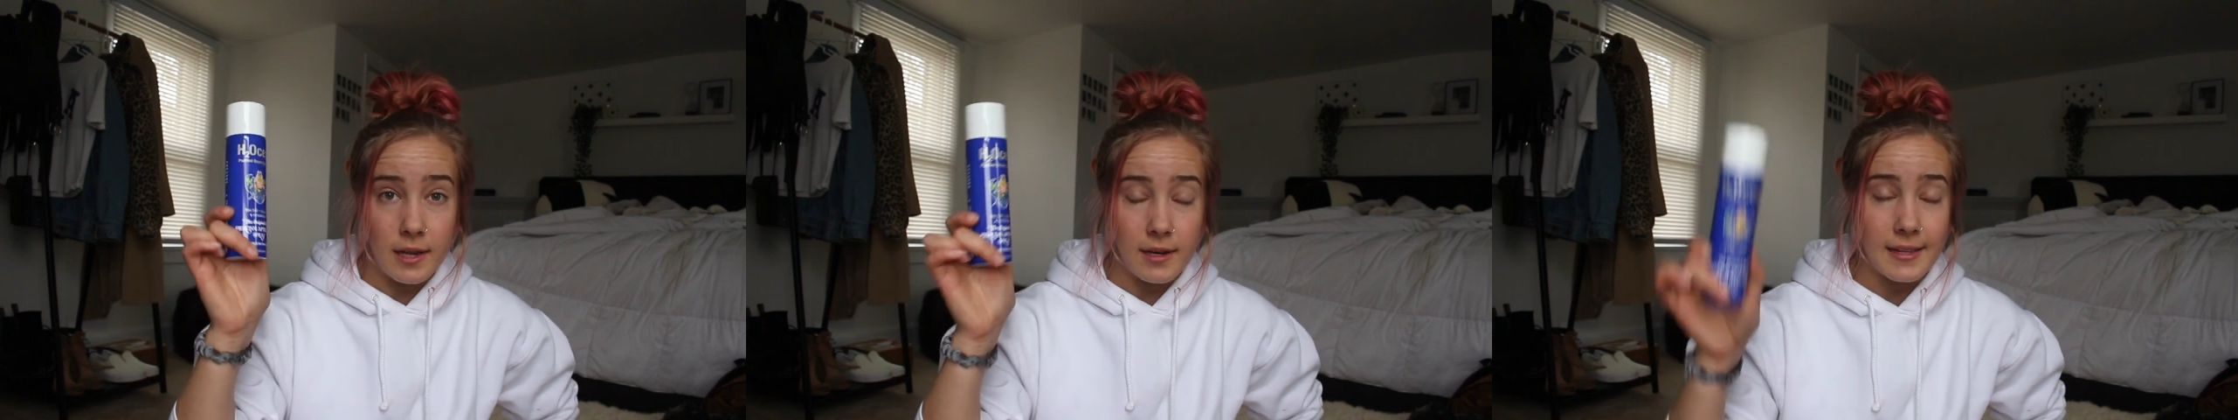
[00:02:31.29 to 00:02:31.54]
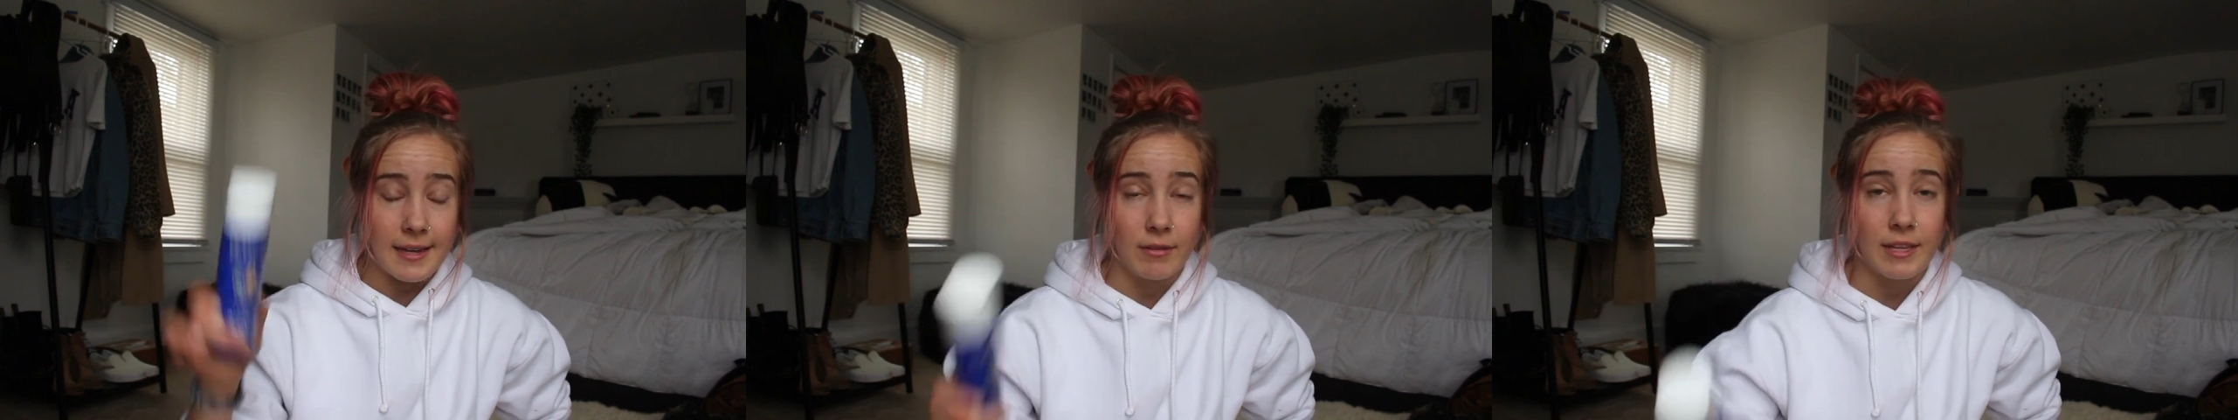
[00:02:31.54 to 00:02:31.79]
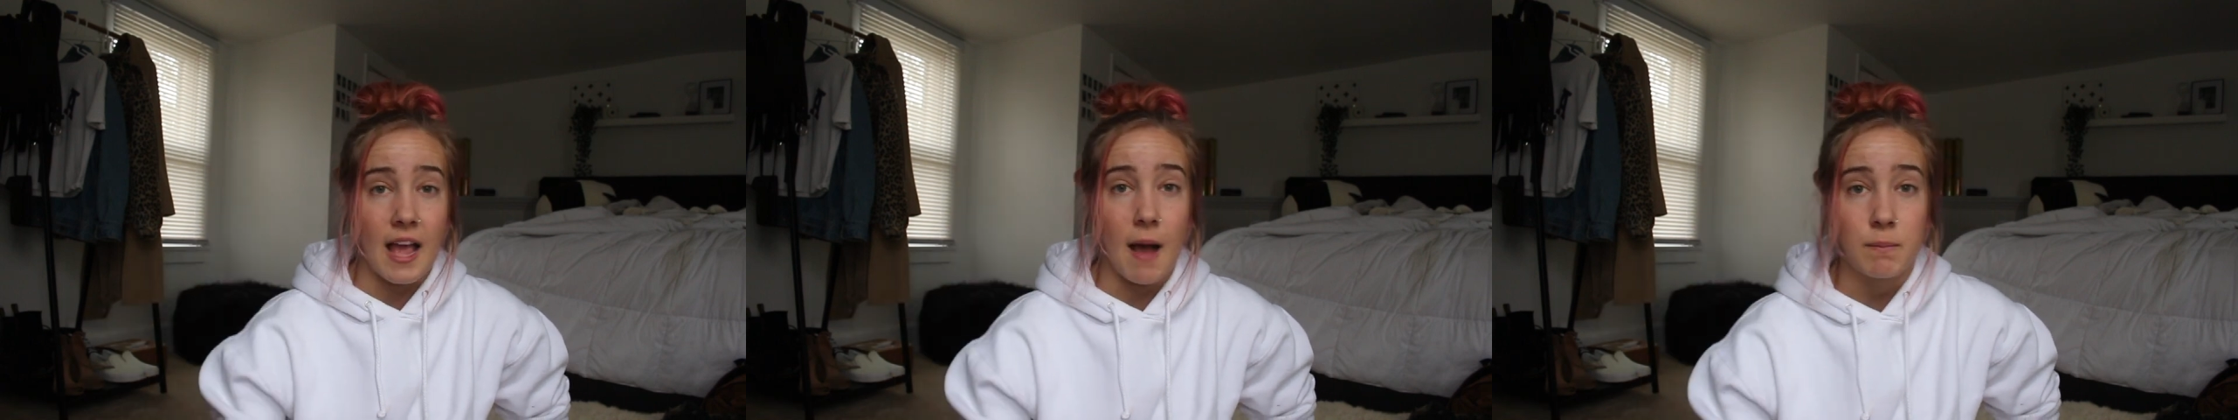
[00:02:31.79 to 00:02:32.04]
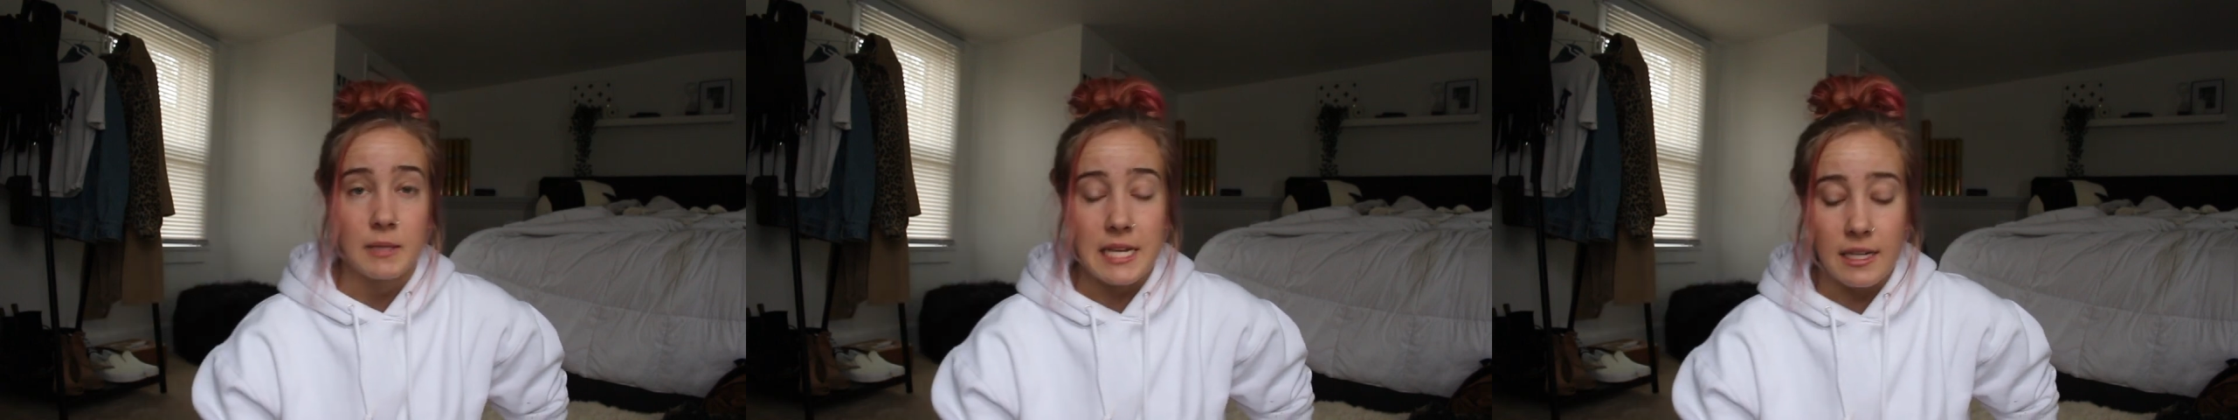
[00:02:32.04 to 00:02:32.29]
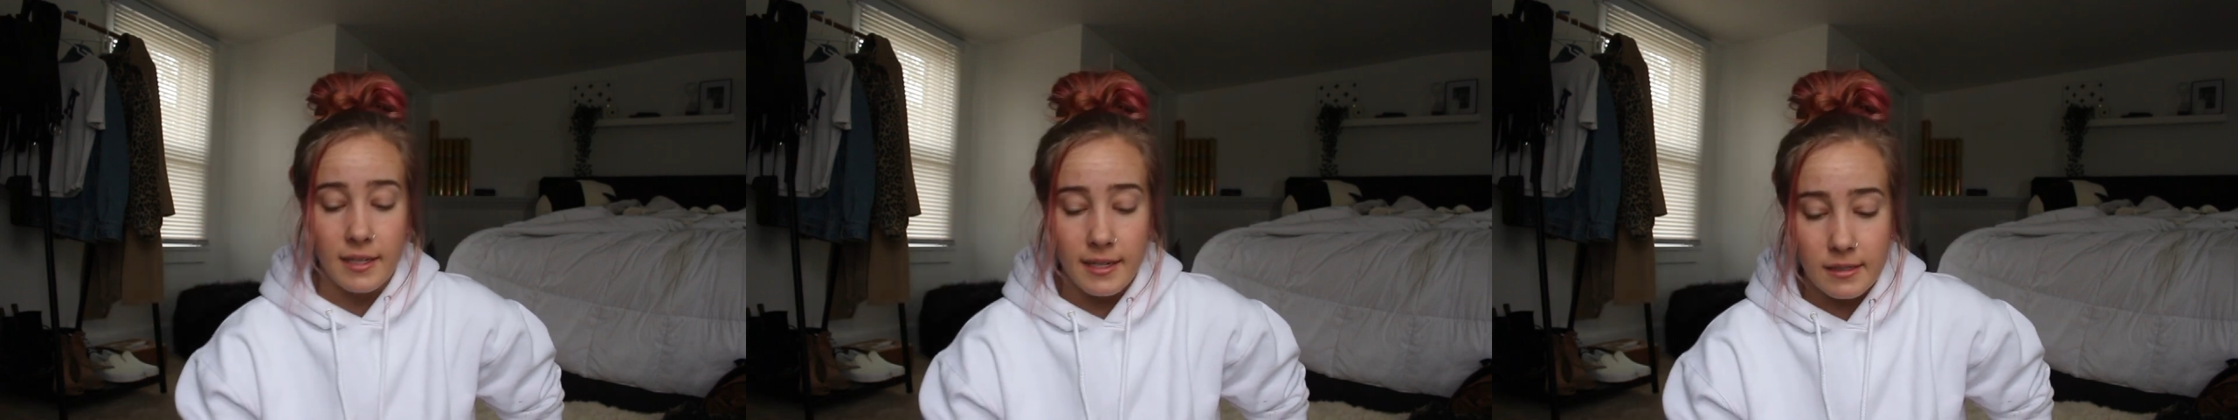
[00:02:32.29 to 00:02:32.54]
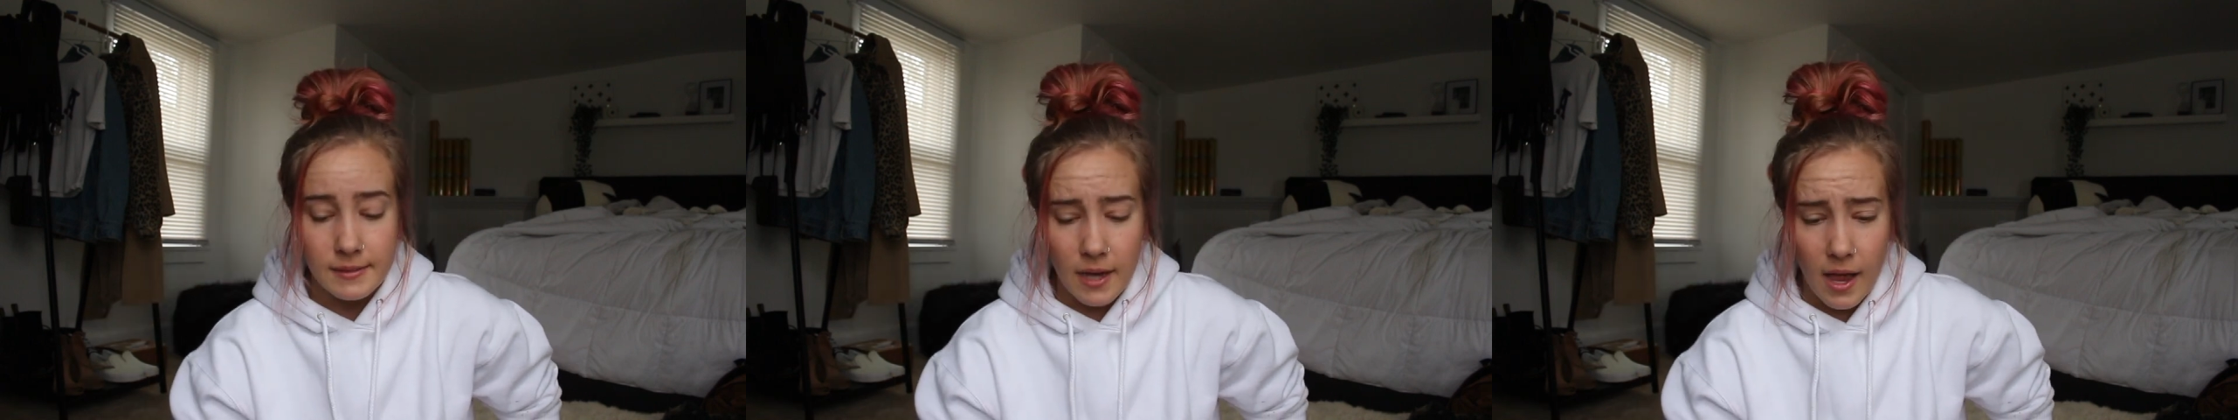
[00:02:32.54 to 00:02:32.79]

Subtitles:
in it that really helps heal it.